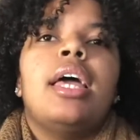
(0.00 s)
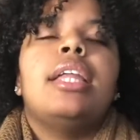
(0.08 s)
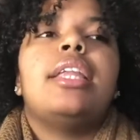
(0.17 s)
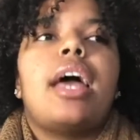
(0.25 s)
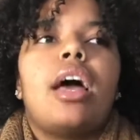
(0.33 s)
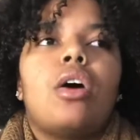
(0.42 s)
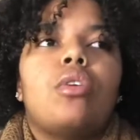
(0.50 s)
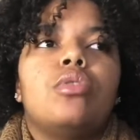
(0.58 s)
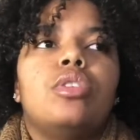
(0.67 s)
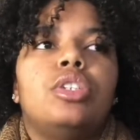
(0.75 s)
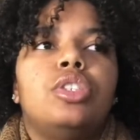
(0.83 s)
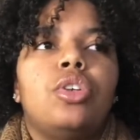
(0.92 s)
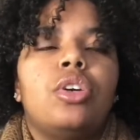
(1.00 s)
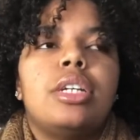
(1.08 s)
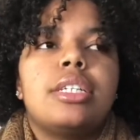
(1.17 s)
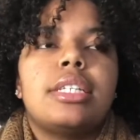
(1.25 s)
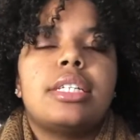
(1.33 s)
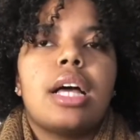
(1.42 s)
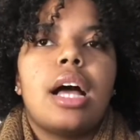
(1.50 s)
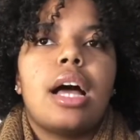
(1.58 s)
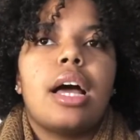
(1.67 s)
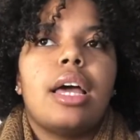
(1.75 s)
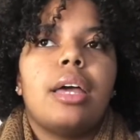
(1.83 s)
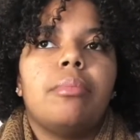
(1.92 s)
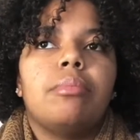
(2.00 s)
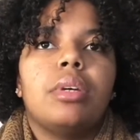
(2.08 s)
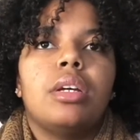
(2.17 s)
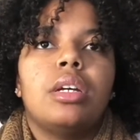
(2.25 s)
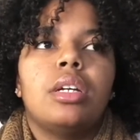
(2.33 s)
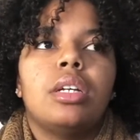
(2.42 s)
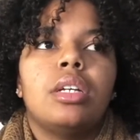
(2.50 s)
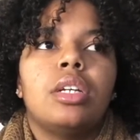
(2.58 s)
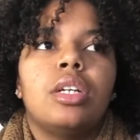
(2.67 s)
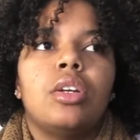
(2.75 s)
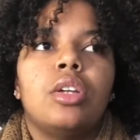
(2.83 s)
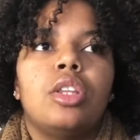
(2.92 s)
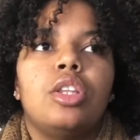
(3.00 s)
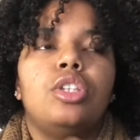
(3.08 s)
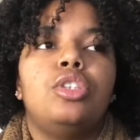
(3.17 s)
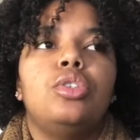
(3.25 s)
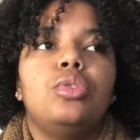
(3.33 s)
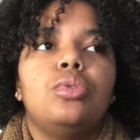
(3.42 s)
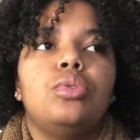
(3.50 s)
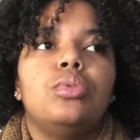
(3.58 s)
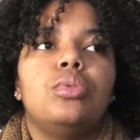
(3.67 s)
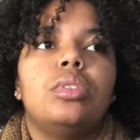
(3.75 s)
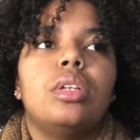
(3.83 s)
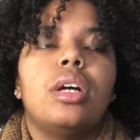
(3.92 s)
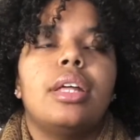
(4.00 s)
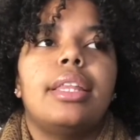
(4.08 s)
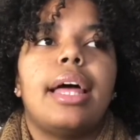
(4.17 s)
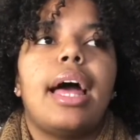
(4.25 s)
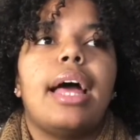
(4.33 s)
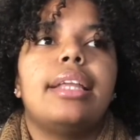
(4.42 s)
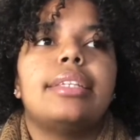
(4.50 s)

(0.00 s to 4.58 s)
Now, during this time, the dude that I